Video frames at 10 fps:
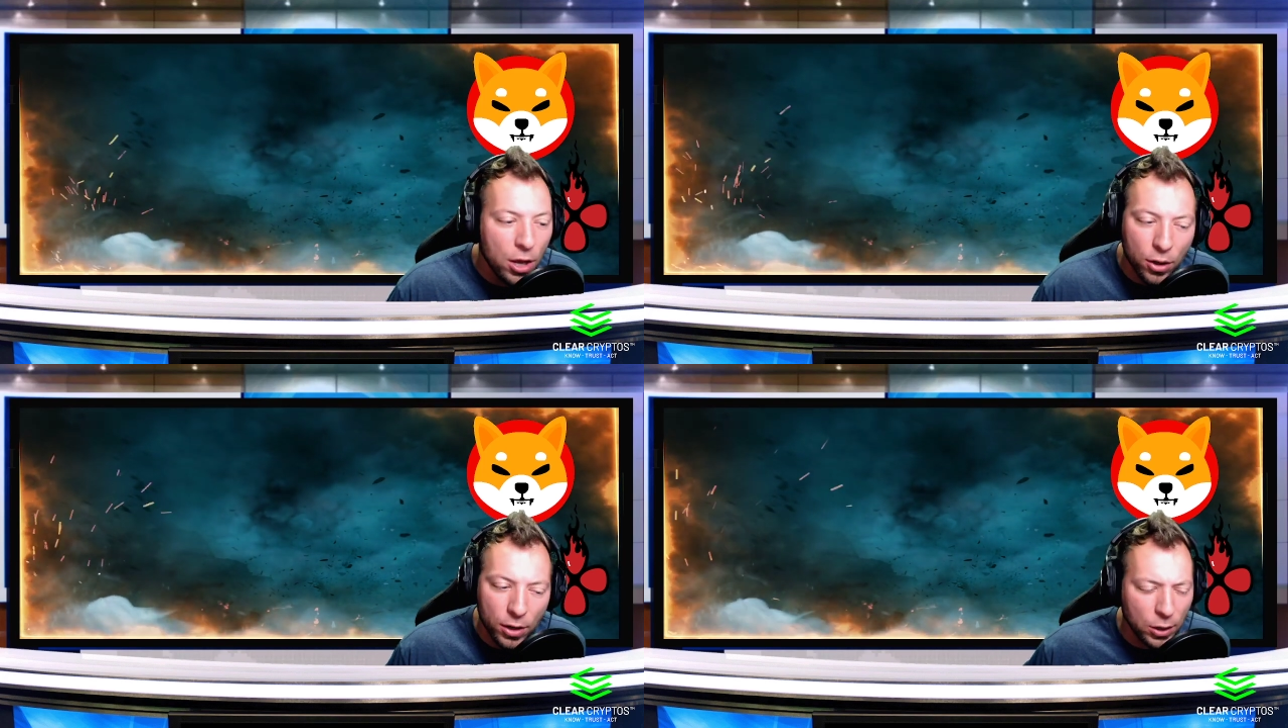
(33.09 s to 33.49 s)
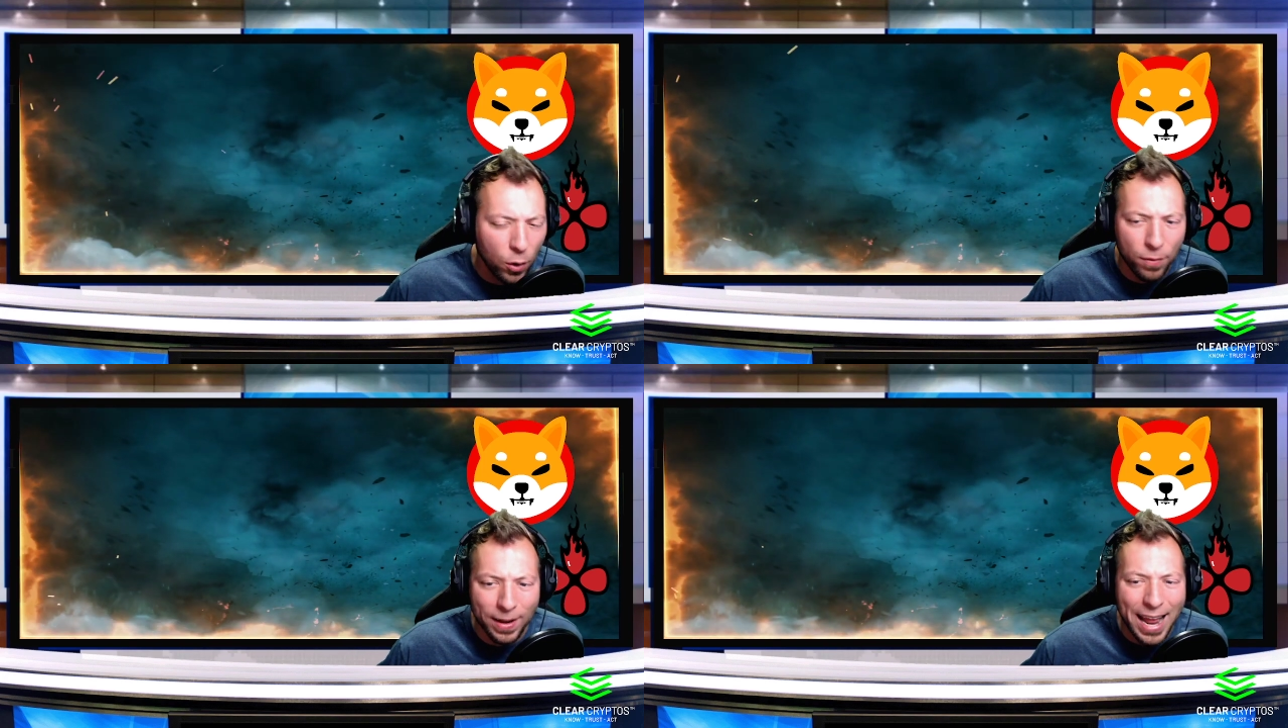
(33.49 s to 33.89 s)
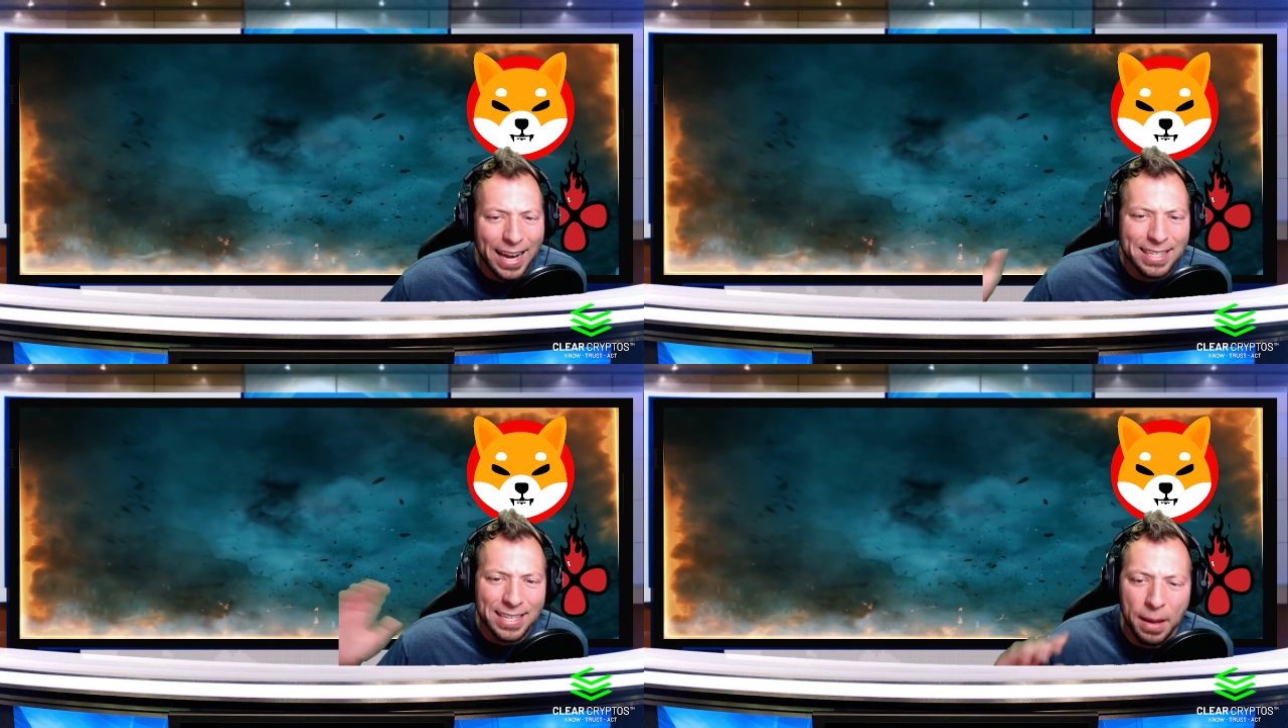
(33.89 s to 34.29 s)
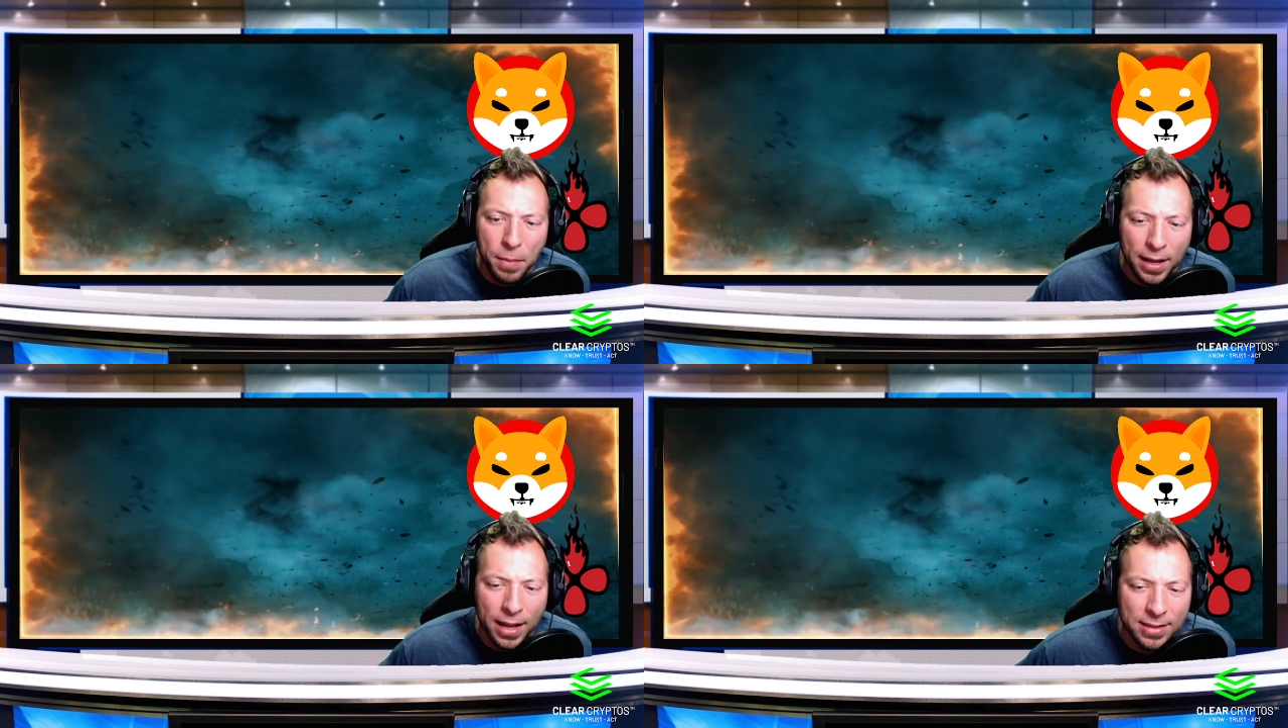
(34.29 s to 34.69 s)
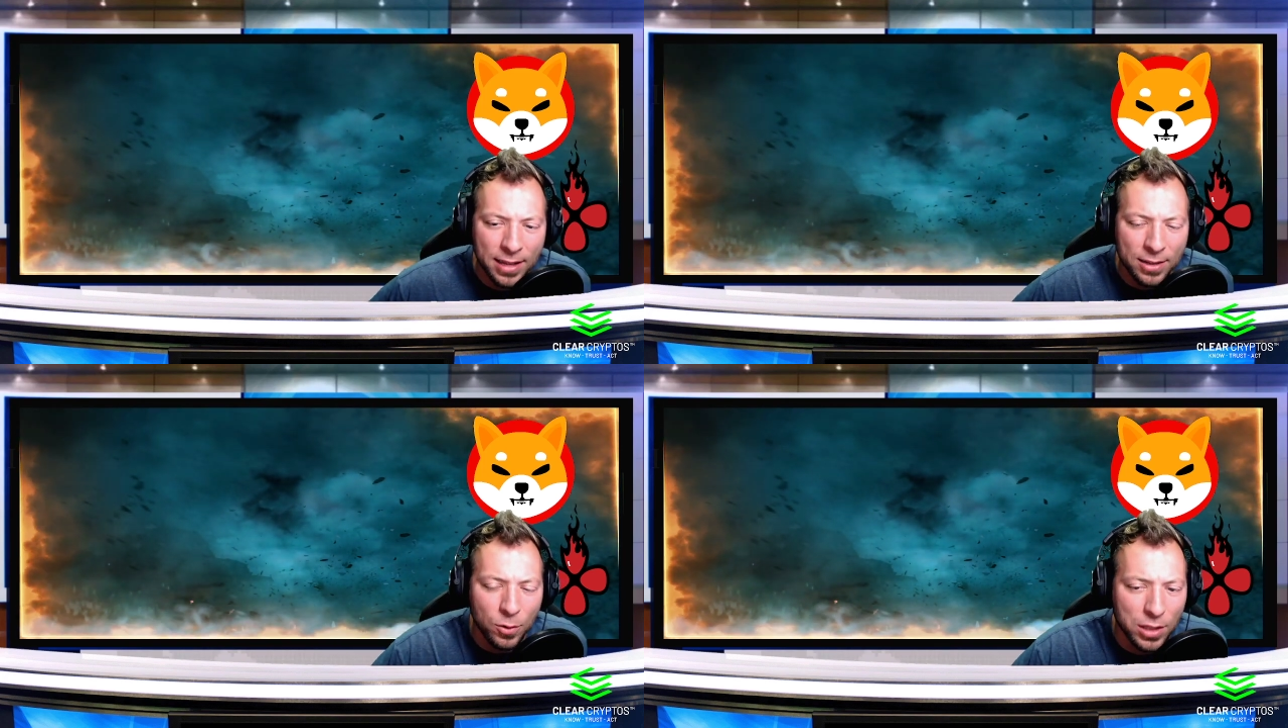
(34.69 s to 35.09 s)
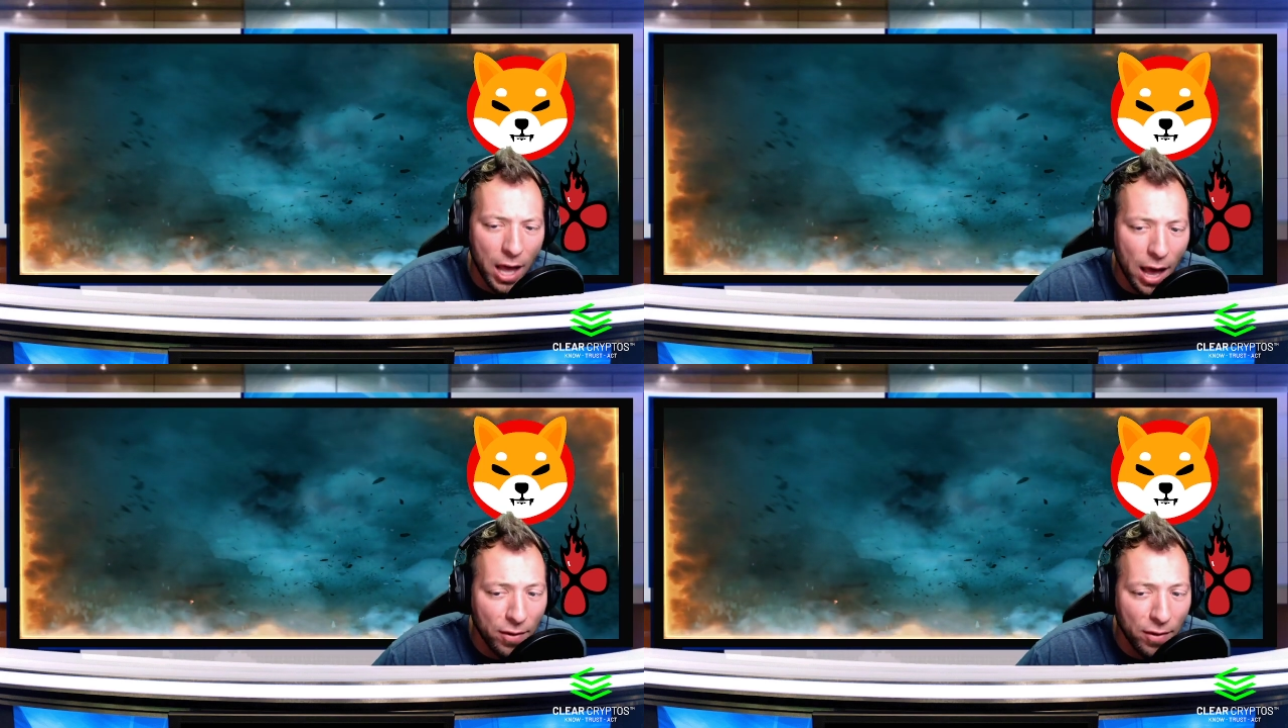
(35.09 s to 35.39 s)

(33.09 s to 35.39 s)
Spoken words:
You get notified anytime my content goes live,